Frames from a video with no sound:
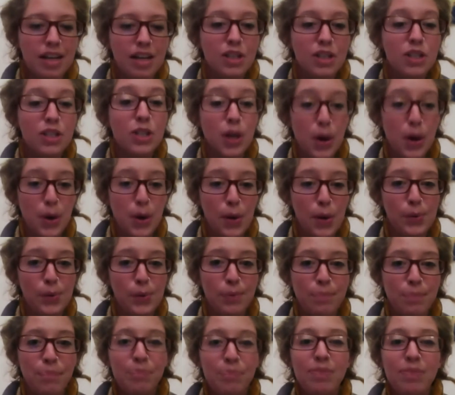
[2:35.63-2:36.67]
So
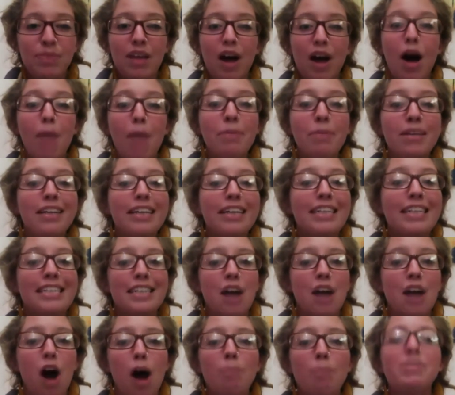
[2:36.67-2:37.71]

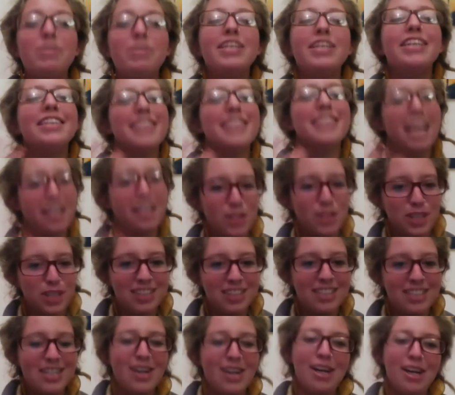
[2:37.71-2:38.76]

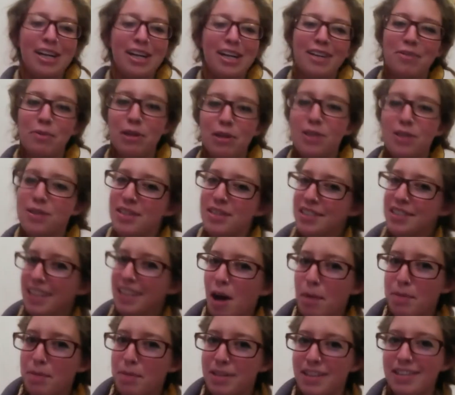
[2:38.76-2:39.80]
Intelligence. Sorry, we're used to saying
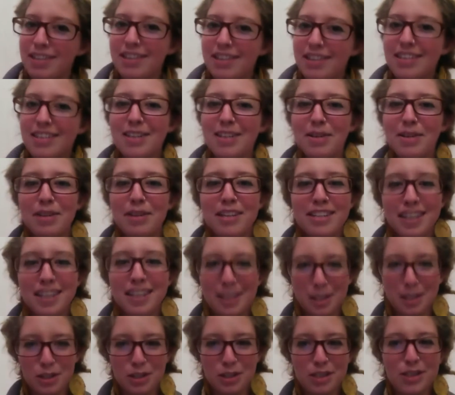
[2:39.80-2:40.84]
opt-in, so the
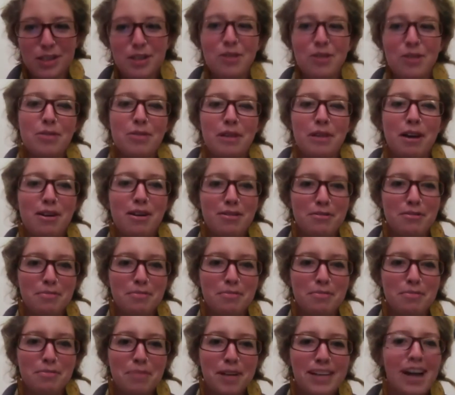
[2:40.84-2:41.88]
intelligence,
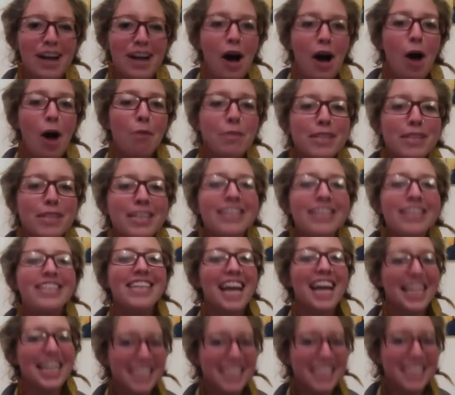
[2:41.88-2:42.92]
but
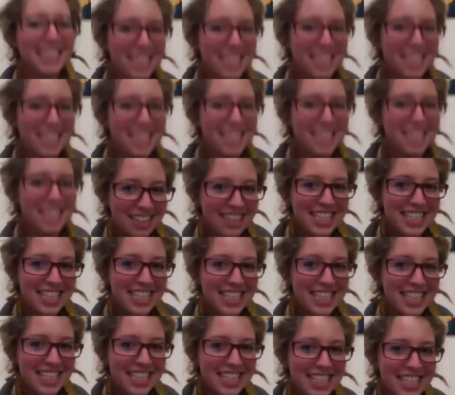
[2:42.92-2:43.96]
Intelligence
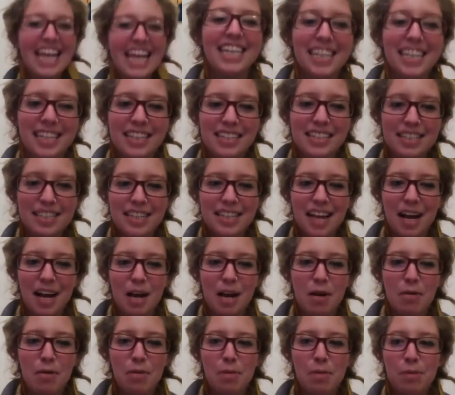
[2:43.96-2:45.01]
is
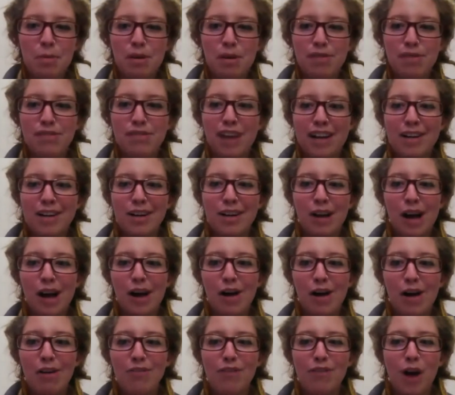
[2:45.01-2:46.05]
a provider
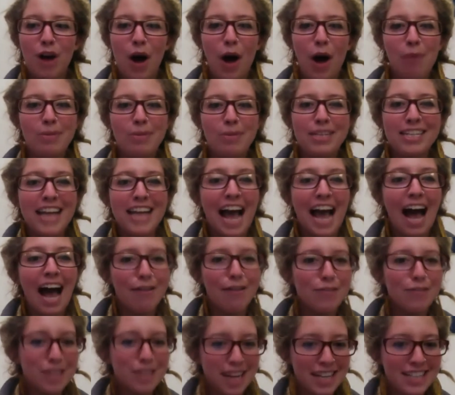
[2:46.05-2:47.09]
of opt-in
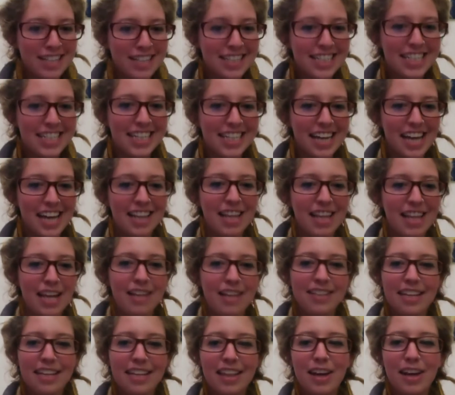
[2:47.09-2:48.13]
advertising, and they
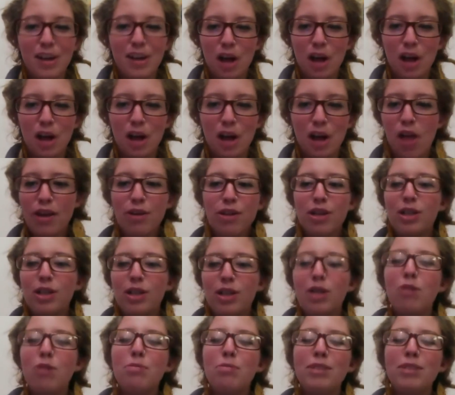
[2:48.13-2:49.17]
say they're the
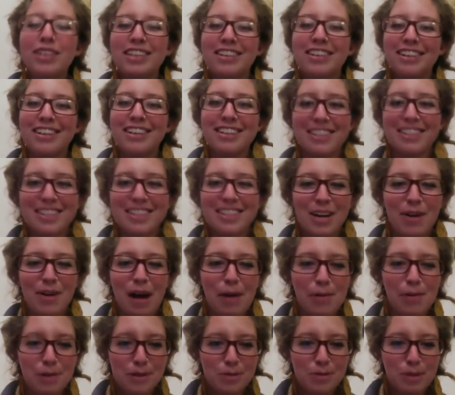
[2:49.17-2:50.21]
global leader. So
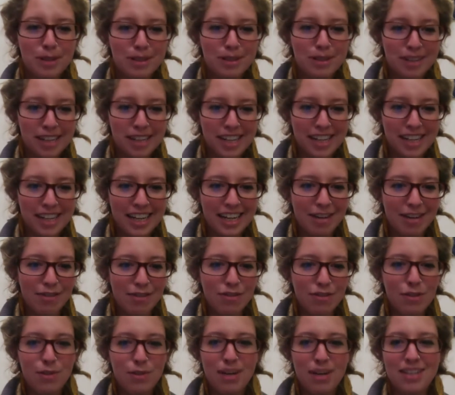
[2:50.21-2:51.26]
I was wondering
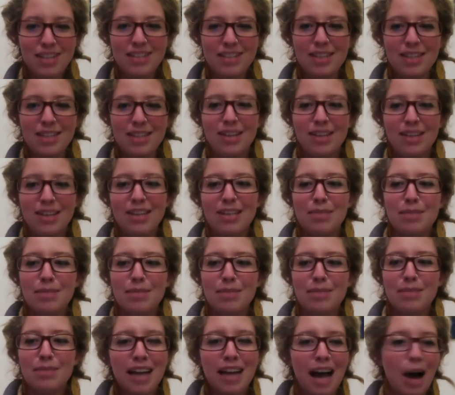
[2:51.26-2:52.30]
if you guys could explain
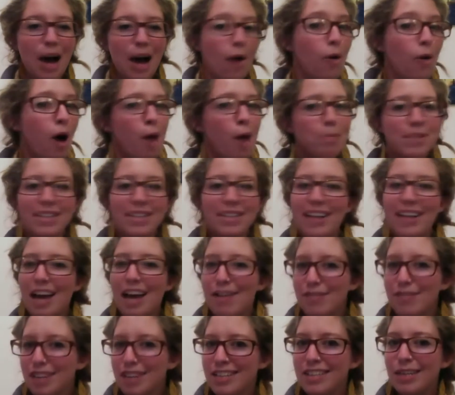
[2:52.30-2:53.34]
to me how opt-in
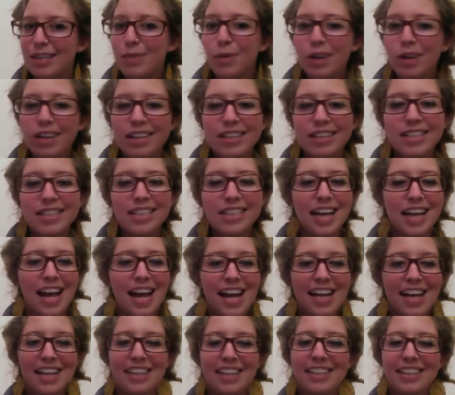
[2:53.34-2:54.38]
advertising works
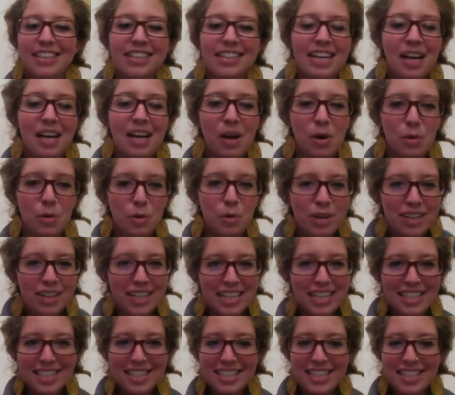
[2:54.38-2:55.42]
and what it
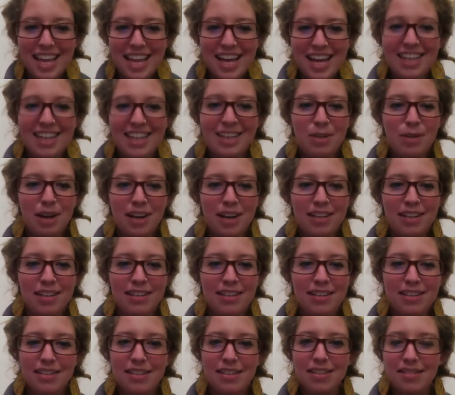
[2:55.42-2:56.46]
is that you
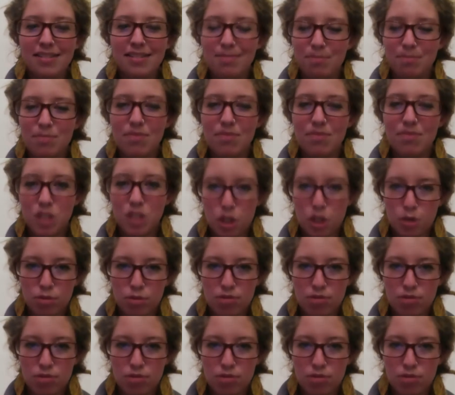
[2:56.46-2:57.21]
guys do.